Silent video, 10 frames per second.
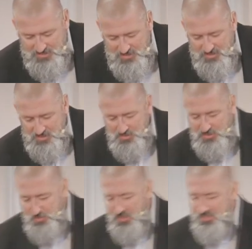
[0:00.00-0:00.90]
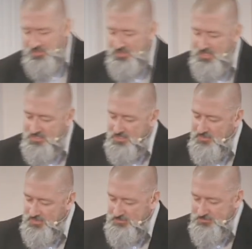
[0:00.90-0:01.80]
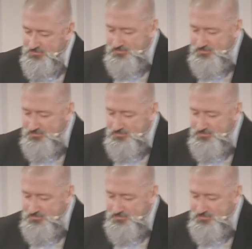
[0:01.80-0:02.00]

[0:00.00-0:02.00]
to express our thanksgiving.